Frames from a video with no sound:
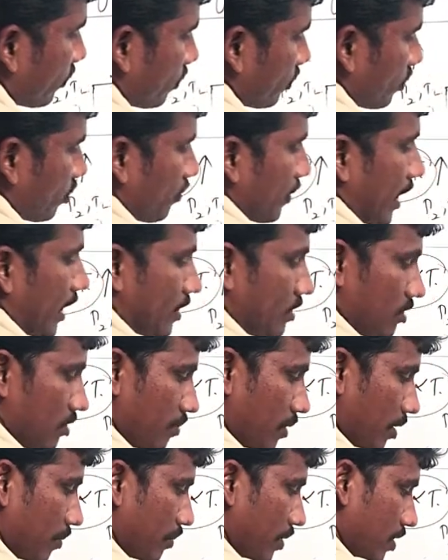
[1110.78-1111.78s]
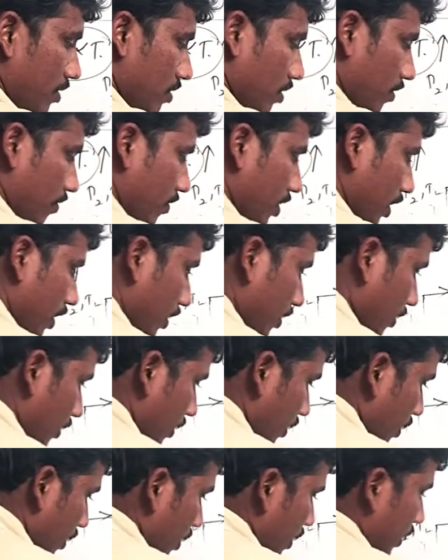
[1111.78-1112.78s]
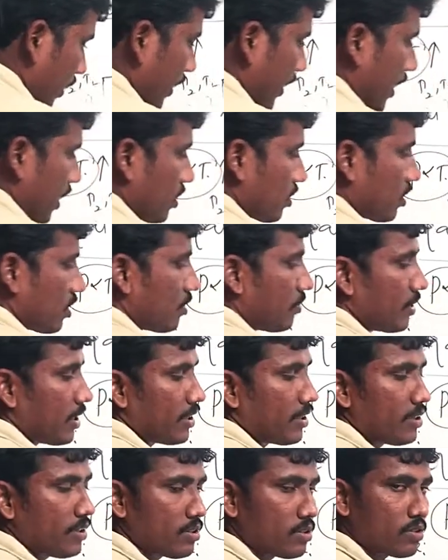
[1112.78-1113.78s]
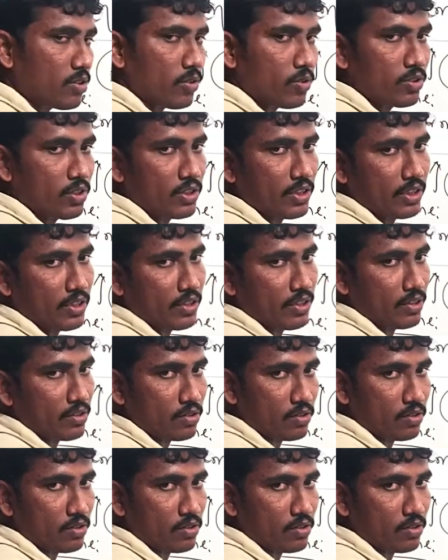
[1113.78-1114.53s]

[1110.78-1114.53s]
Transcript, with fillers: So maximum temperature of the gas turbine is one thousand degrees.